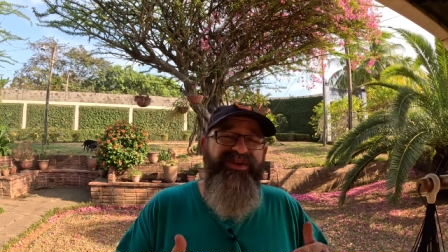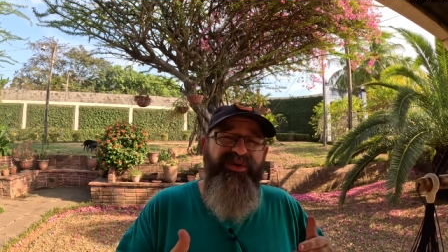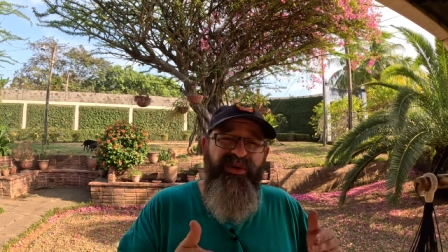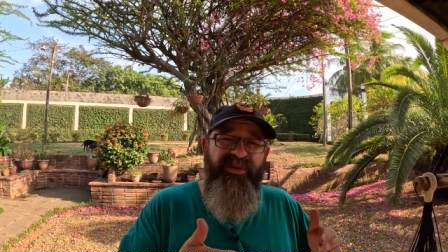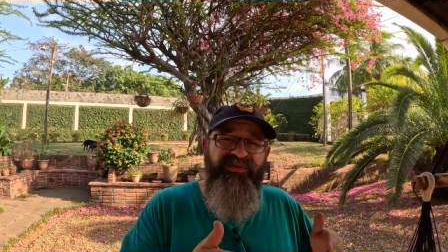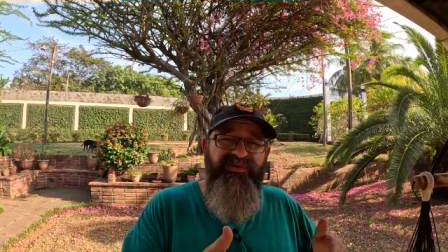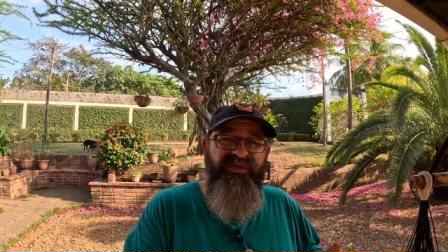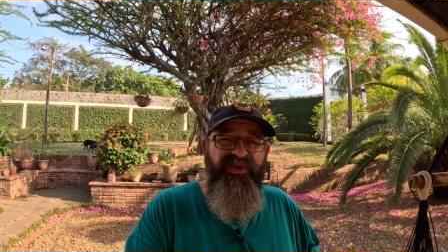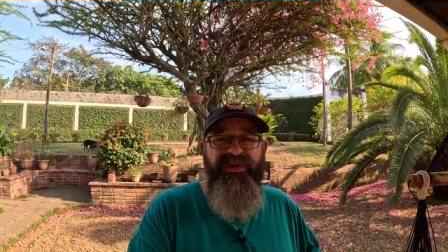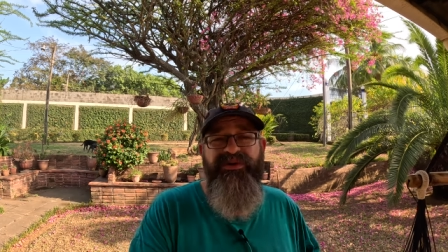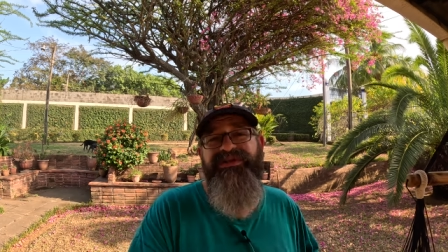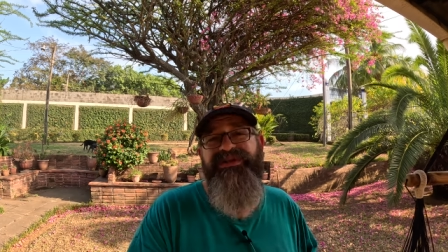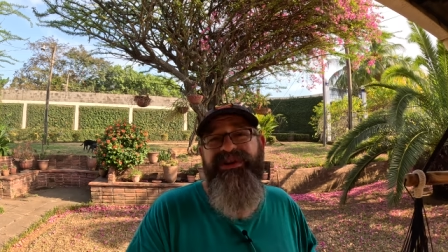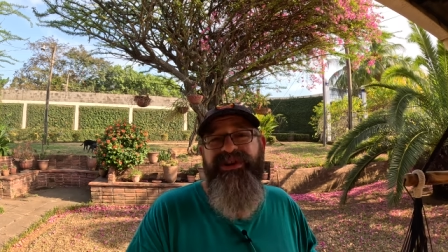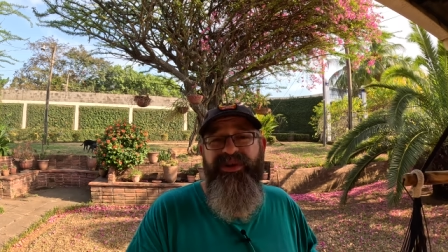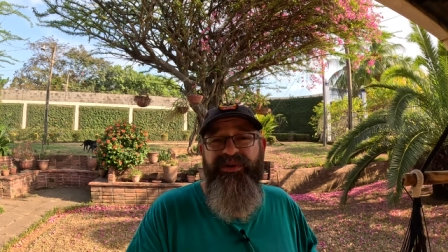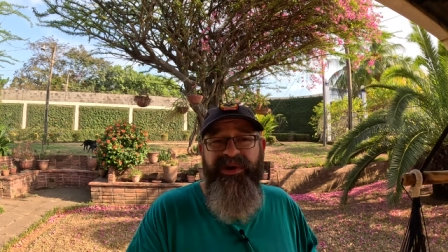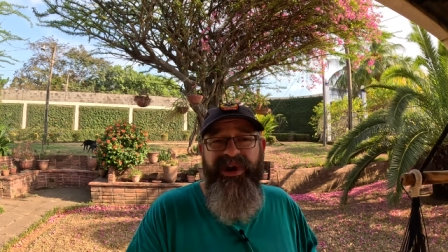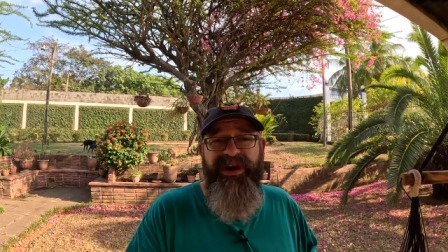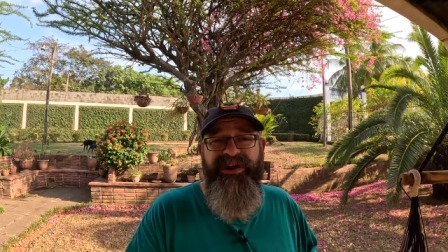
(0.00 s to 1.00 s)
your first
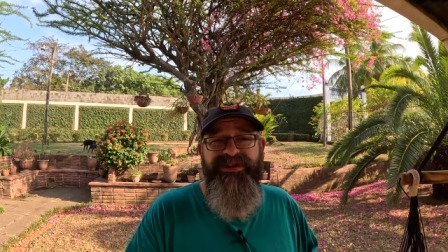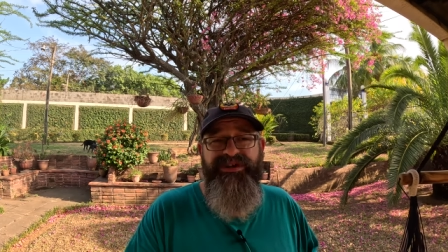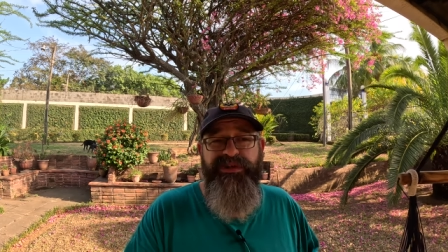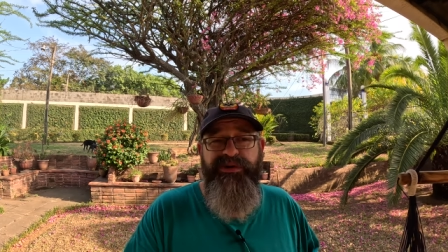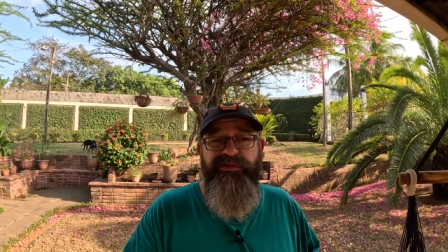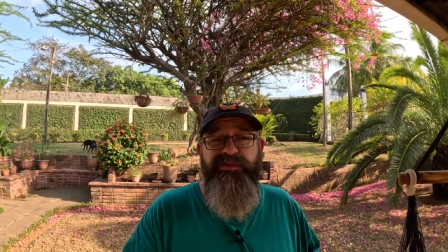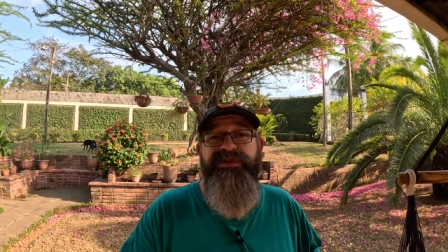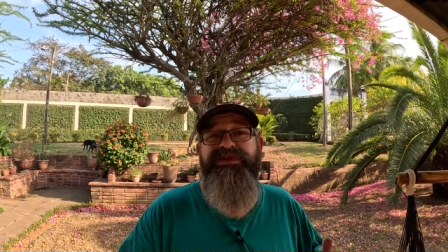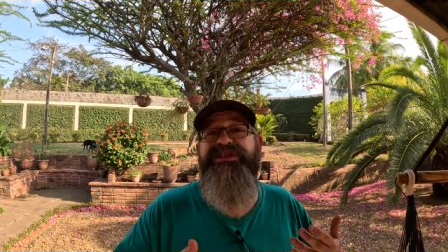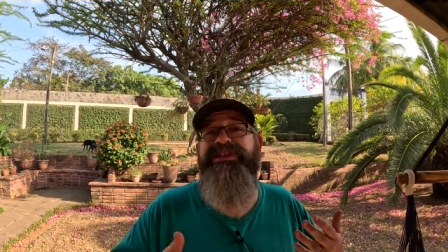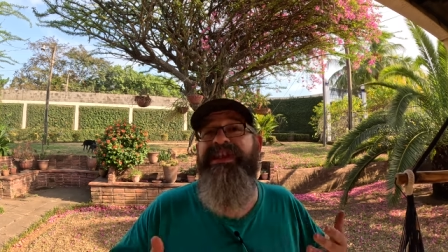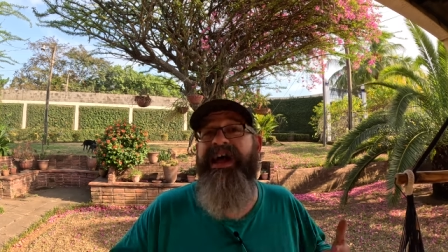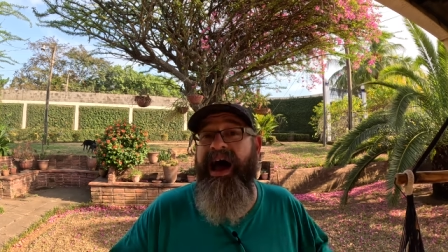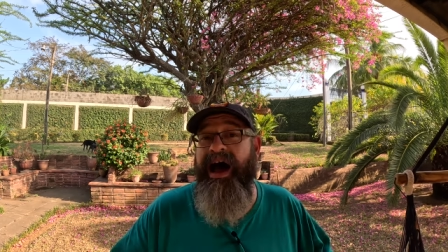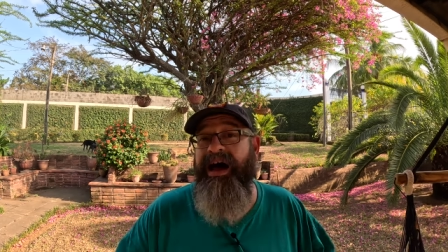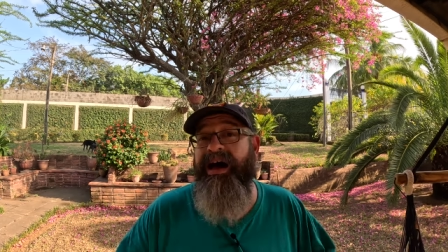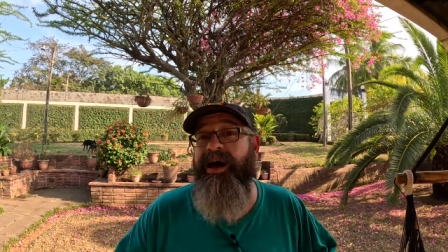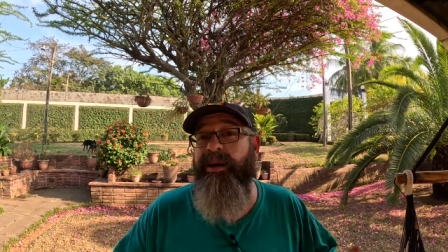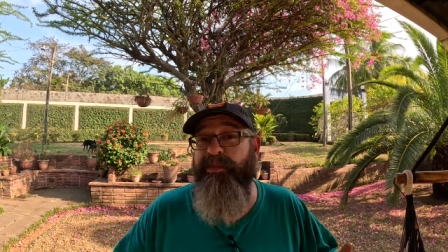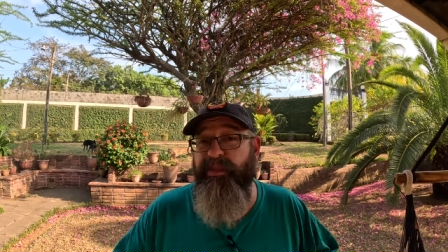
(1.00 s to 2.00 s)
location was
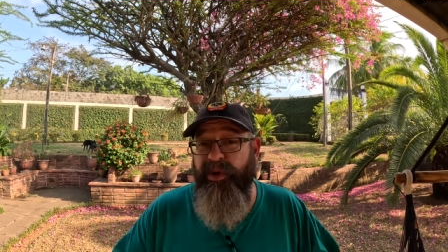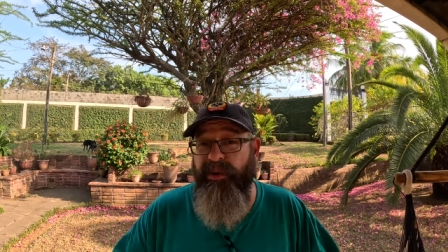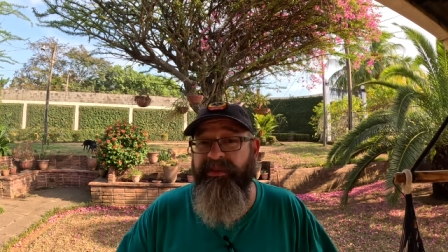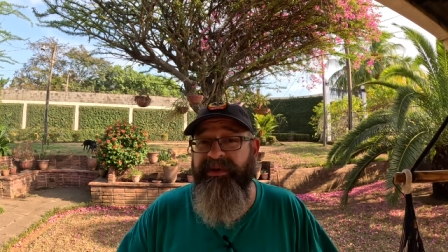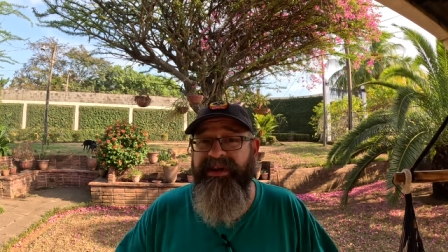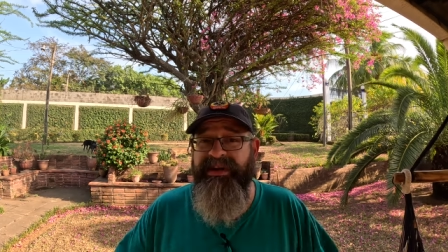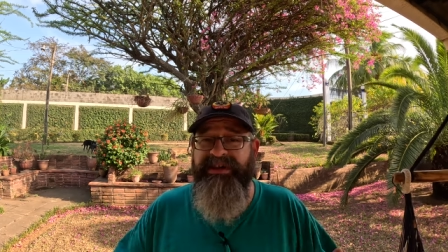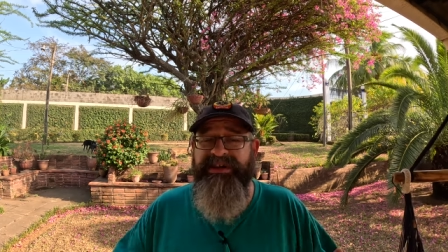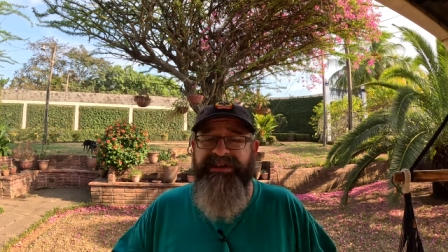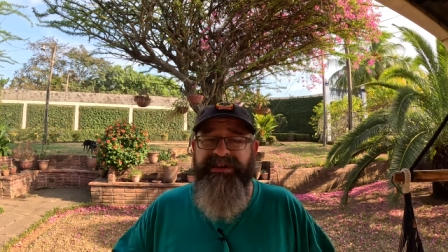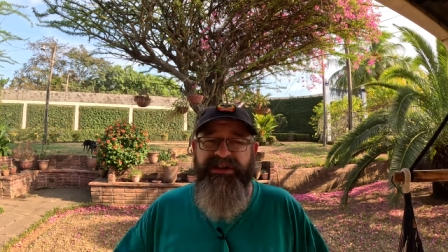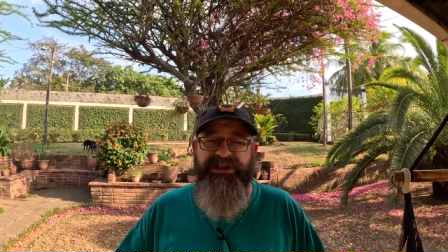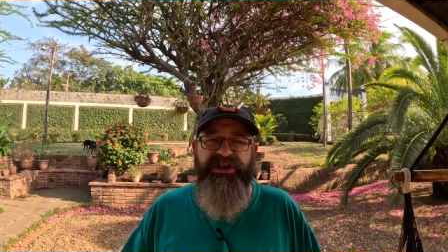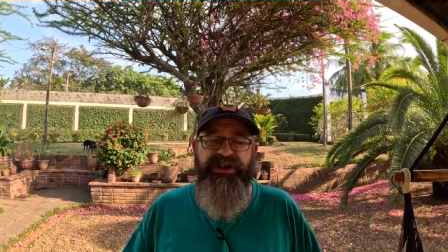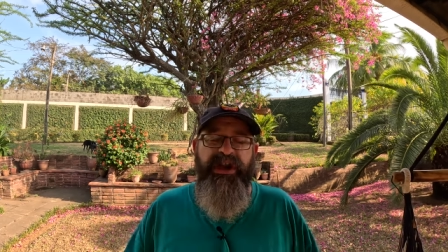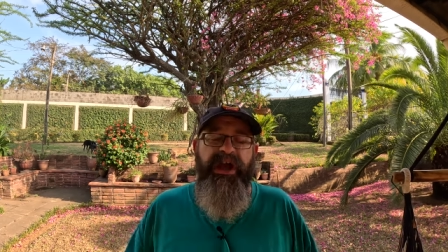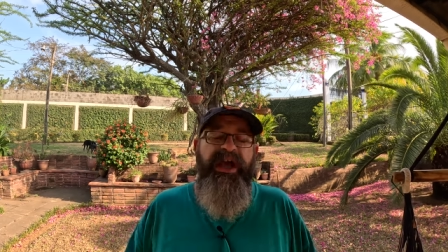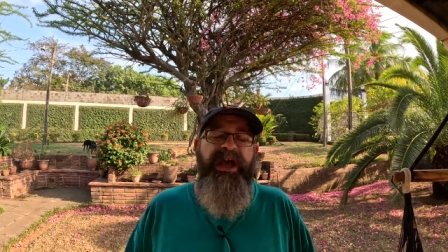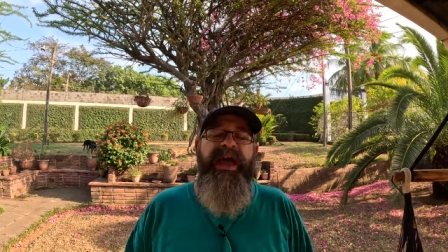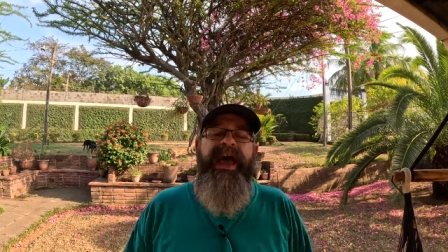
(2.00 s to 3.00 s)
not a permanent decision.